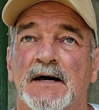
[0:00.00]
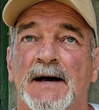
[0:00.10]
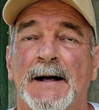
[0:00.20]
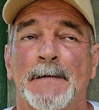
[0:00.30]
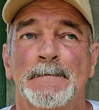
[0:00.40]

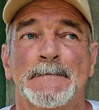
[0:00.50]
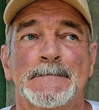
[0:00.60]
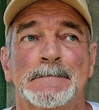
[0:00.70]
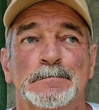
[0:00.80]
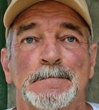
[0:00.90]
and
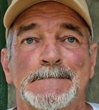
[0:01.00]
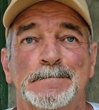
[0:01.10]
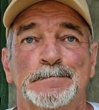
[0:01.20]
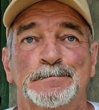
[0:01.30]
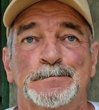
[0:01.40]

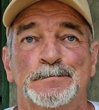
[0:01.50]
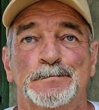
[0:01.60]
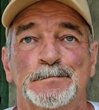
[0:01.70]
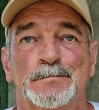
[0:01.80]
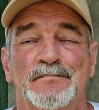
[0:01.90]

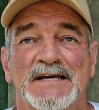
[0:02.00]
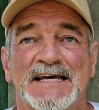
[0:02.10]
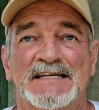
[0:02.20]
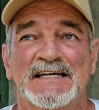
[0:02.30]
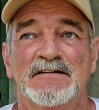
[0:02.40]

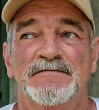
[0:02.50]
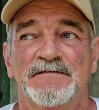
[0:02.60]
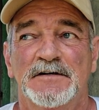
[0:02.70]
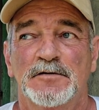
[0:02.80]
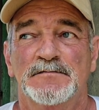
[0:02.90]
in
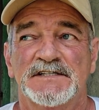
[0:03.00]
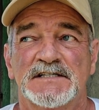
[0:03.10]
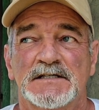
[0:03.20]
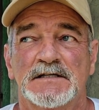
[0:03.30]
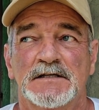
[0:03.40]

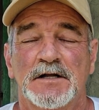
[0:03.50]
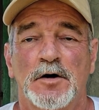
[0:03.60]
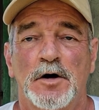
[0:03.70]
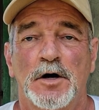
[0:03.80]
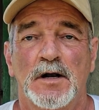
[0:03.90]
films that
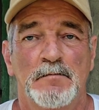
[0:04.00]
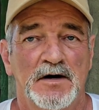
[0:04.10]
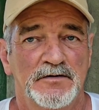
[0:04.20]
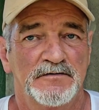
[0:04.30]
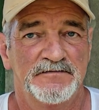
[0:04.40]
are
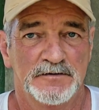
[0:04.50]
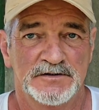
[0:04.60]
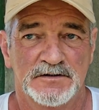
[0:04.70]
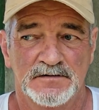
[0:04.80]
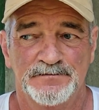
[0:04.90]
about the
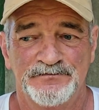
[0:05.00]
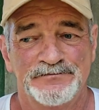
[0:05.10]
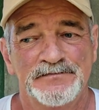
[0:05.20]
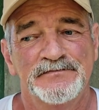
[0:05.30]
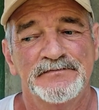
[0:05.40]
future,
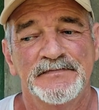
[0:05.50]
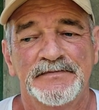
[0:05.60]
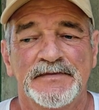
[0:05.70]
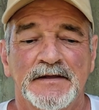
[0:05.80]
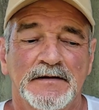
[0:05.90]

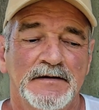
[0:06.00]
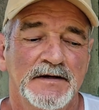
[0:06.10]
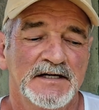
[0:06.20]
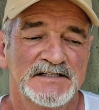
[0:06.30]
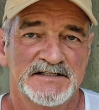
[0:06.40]

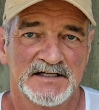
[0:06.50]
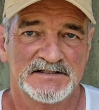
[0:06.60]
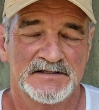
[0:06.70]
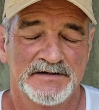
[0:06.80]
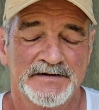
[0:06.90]
is
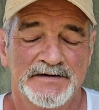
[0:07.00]
this.